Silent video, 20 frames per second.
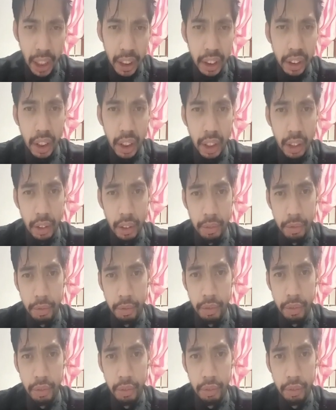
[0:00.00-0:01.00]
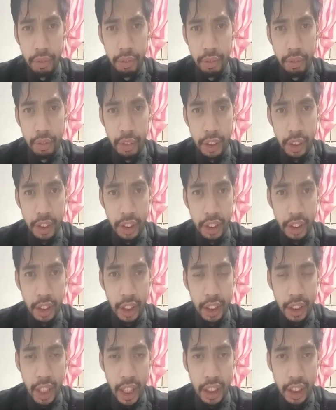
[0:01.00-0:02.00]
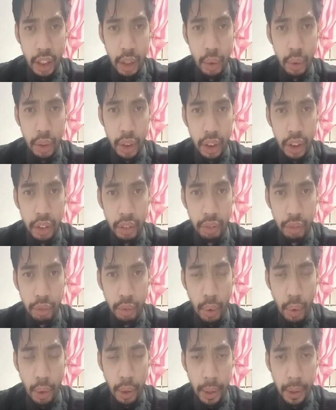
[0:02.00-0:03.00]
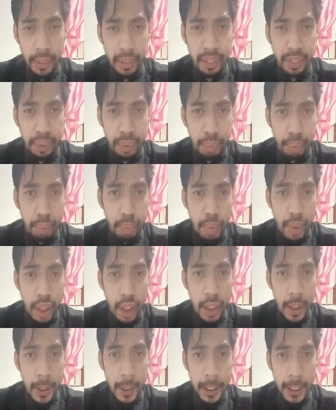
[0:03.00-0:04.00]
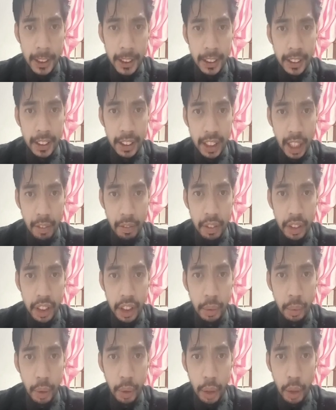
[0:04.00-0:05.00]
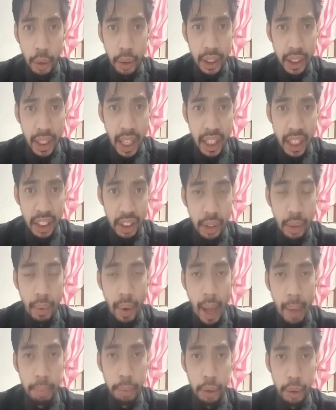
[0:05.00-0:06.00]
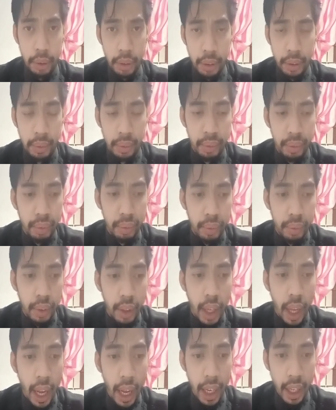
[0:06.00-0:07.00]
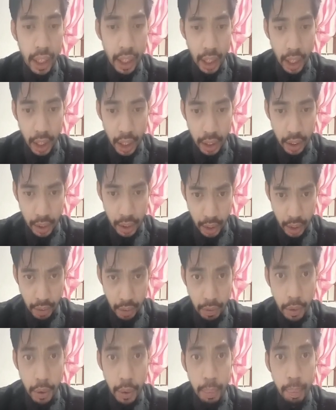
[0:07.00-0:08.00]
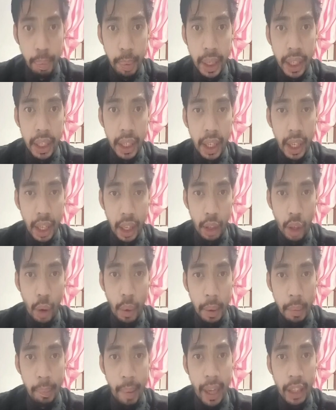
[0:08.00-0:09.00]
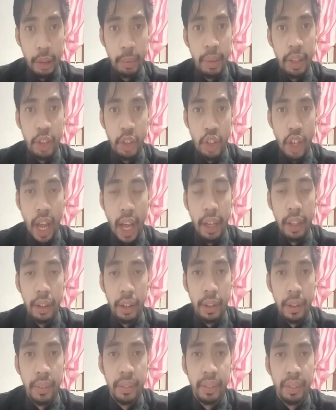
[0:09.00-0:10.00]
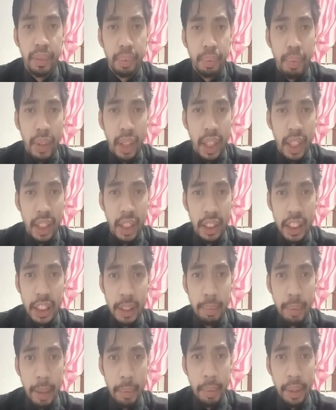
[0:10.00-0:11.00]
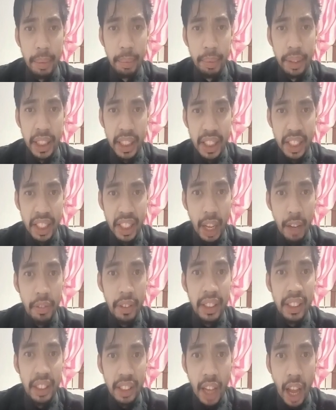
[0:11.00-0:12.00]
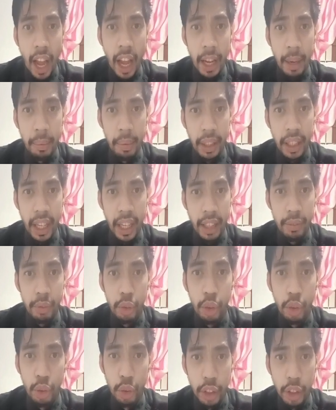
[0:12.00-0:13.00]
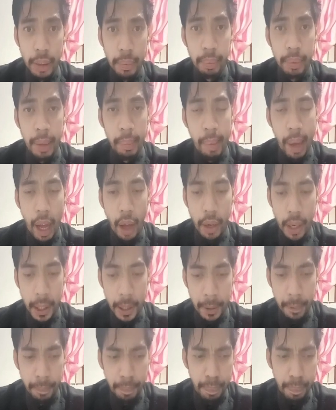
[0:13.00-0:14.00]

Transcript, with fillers: in uh, First Thessalonians 4 16 and 17, we know that that is the rapture and uh, if you've been uh, going back to my channel, this may be the seventh time that I have dreamed about it.